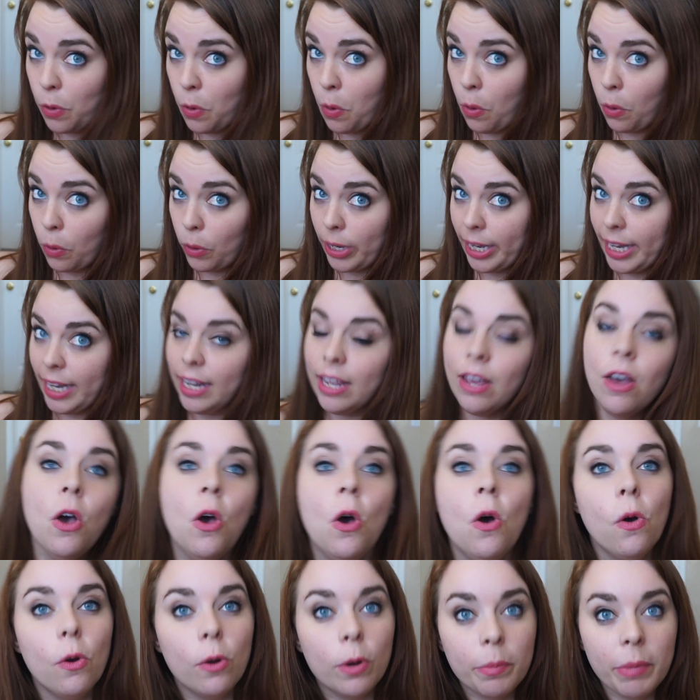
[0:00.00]
Corey.
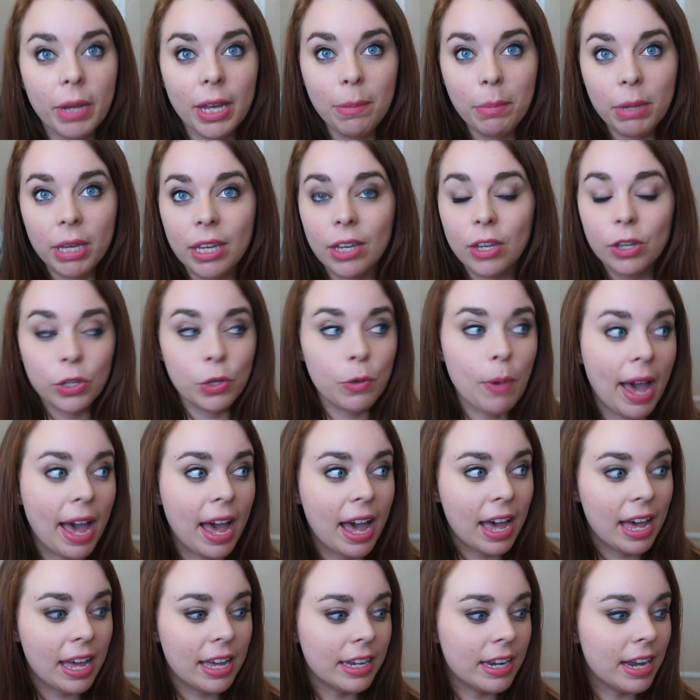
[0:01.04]
Or maybe you
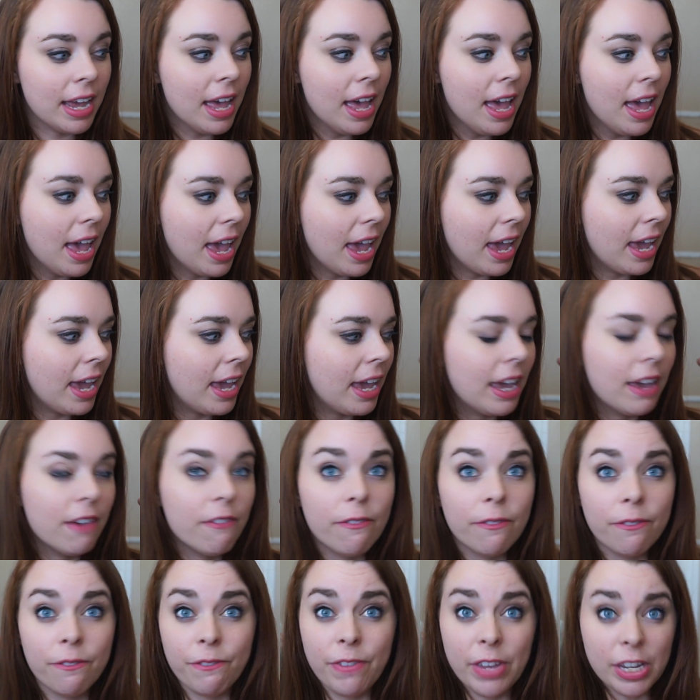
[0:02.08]
had a
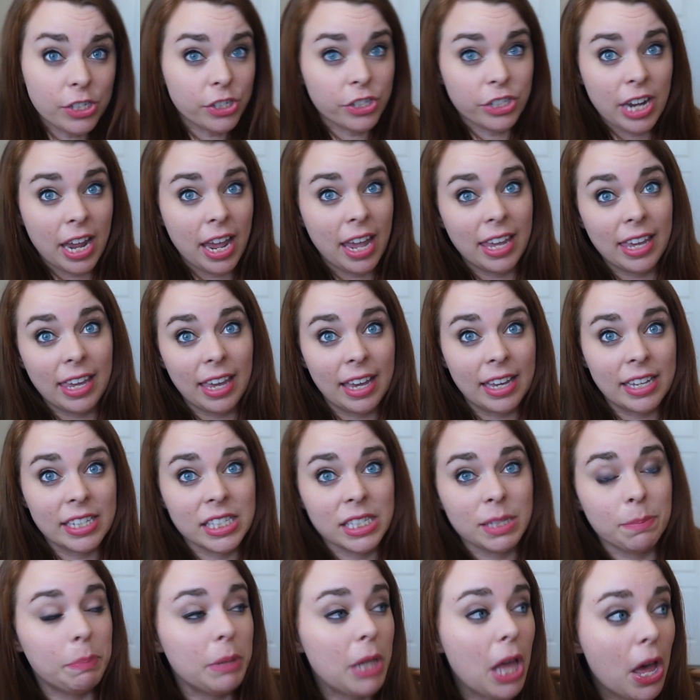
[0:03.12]
fish tank
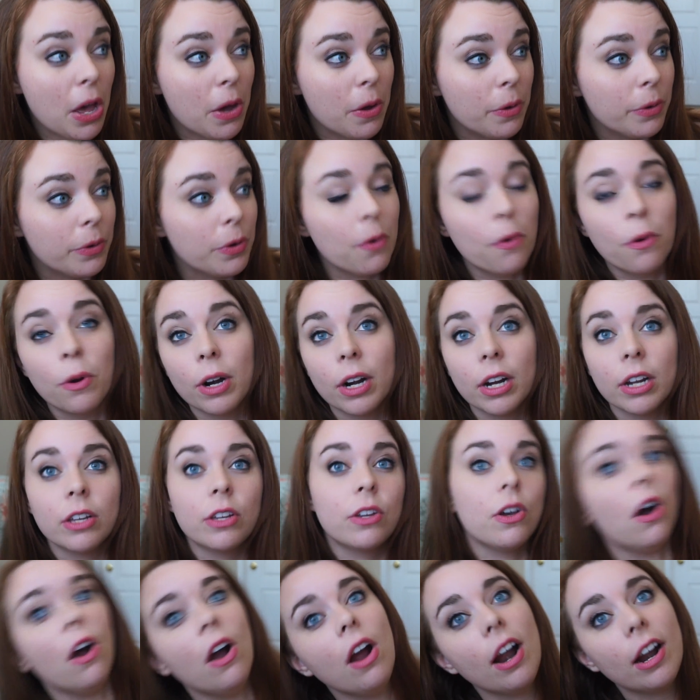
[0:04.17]
explode or a
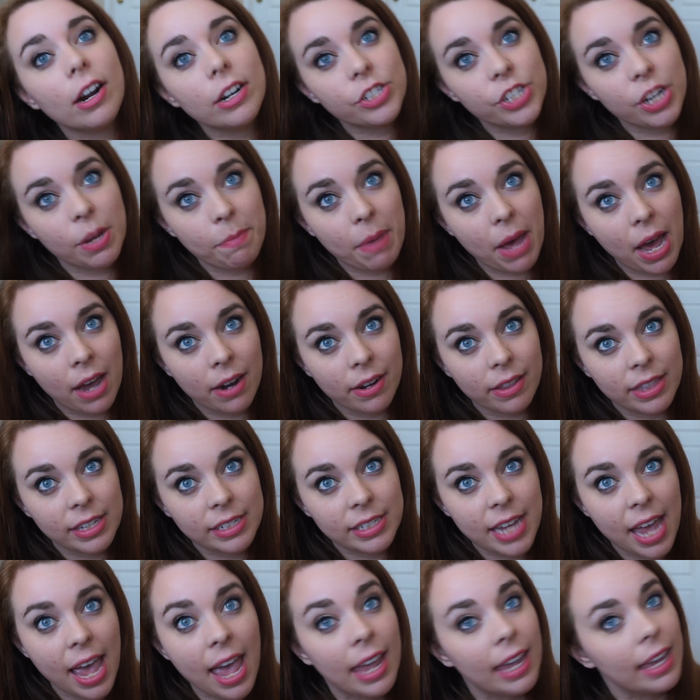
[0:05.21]
gar jump out of the
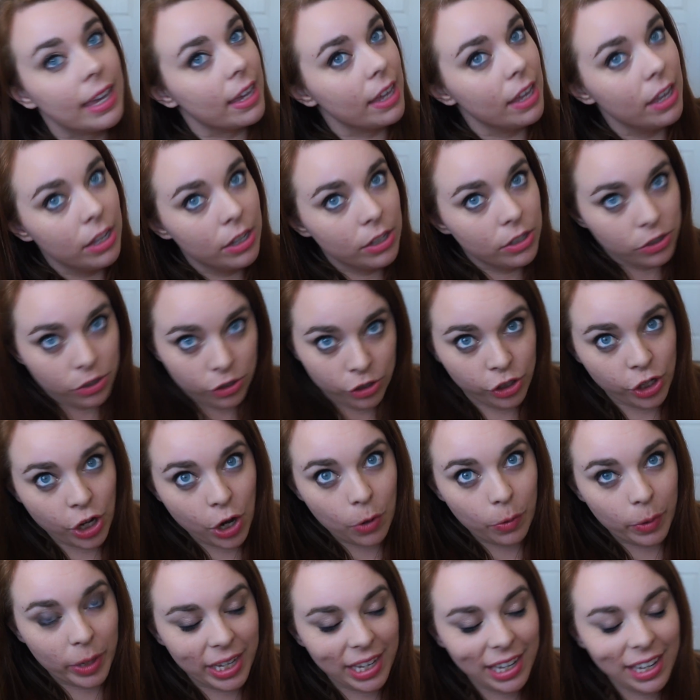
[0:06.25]
tank,
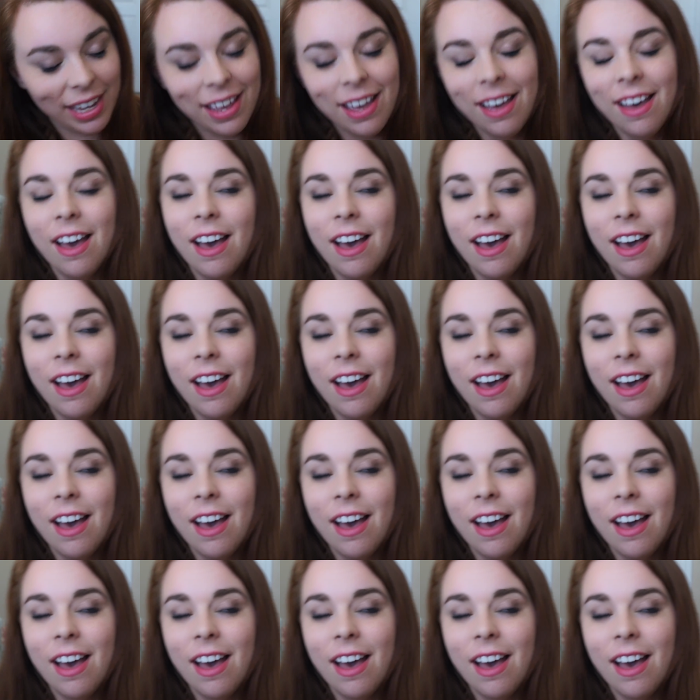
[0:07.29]
Joey.